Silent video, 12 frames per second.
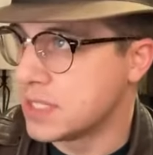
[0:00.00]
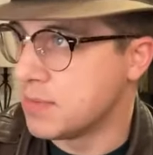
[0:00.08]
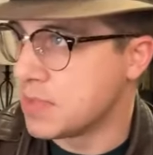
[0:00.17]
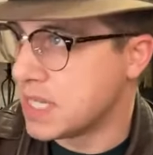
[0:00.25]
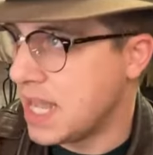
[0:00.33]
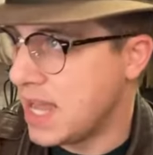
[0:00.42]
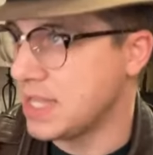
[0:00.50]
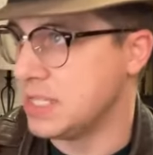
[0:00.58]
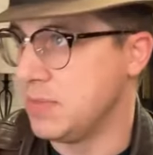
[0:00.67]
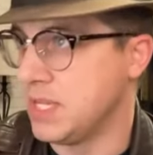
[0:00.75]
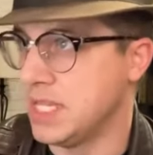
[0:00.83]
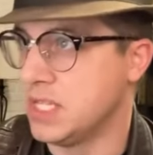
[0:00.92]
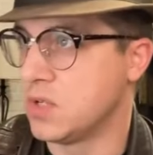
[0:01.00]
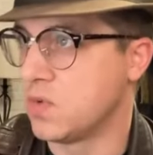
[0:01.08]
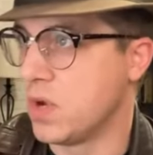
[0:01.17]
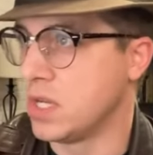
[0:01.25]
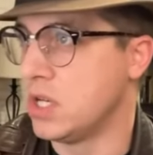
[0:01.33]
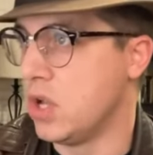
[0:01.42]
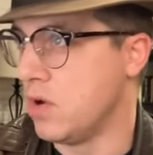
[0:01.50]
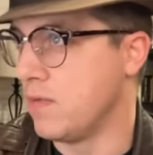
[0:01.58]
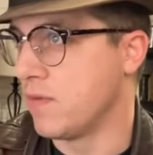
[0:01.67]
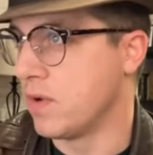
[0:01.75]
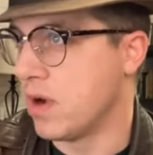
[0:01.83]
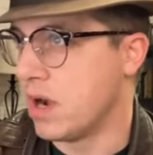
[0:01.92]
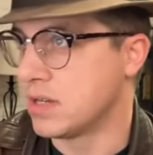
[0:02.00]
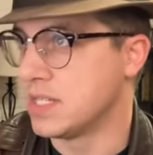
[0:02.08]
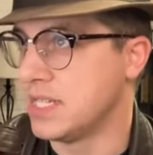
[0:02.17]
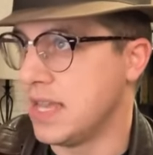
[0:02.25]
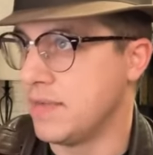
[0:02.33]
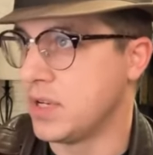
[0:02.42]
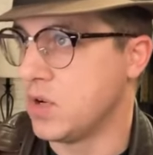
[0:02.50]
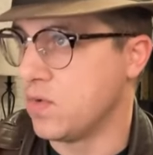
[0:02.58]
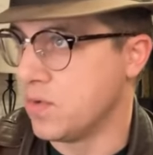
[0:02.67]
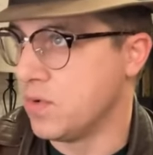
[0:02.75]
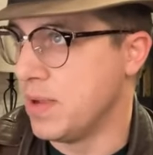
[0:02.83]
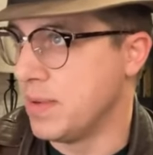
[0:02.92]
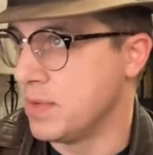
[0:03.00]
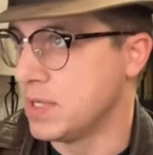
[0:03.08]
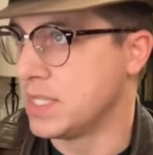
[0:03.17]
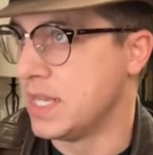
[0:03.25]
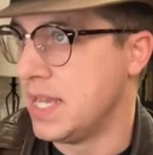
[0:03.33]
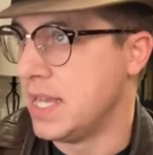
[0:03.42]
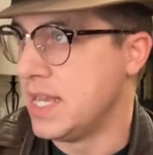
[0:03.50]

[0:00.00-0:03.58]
supplies begin to run low for our seven crew members.